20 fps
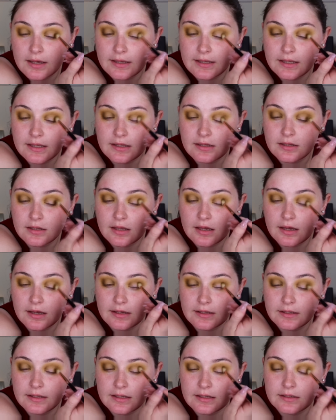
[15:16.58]

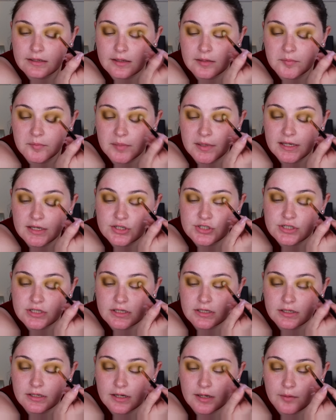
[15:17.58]
get
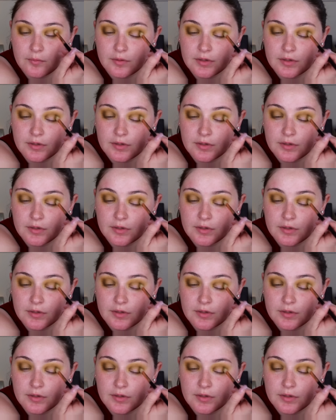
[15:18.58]
impatient and I